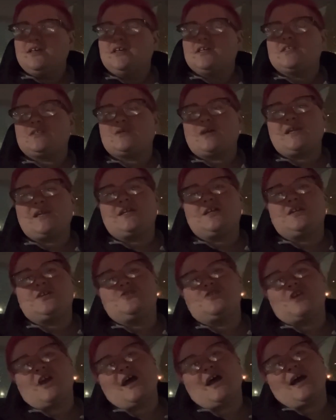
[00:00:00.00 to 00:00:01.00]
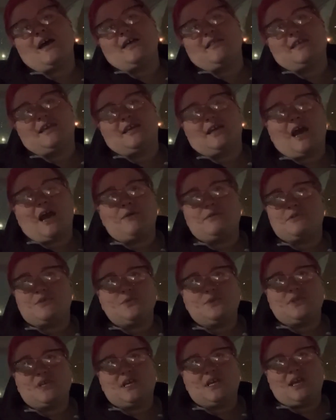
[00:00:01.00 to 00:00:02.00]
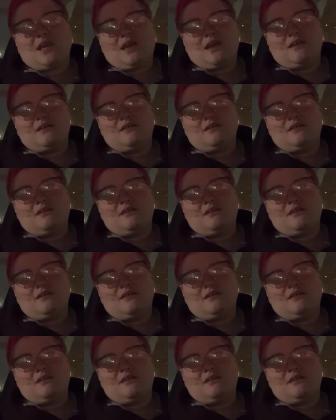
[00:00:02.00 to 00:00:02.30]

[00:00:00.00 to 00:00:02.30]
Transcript: So I had to, drive. I like, I was only